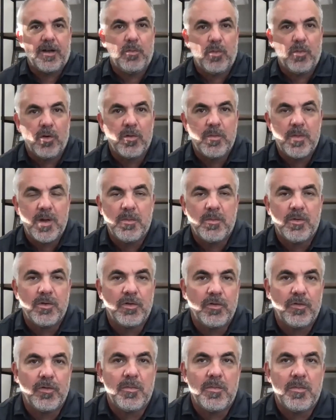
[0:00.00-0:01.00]
board
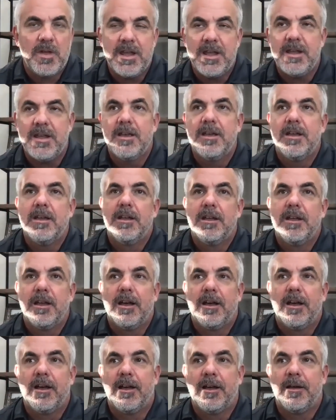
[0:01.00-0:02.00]
members for me
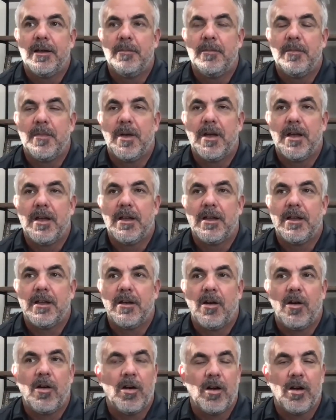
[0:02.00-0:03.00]

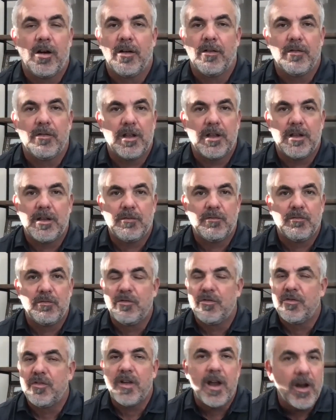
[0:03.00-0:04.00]
are
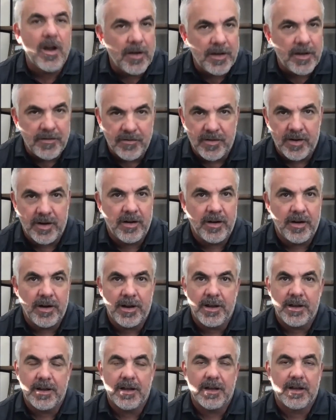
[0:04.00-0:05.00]
very,
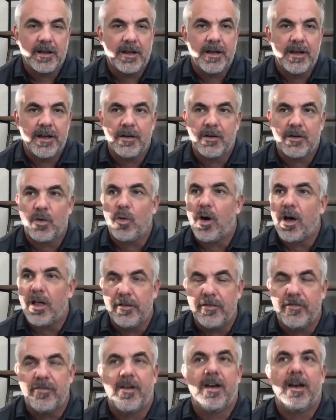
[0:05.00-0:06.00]
very
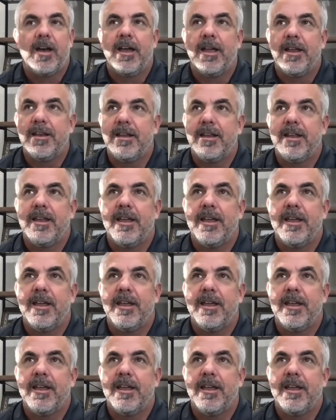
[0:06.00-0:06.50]
qualified.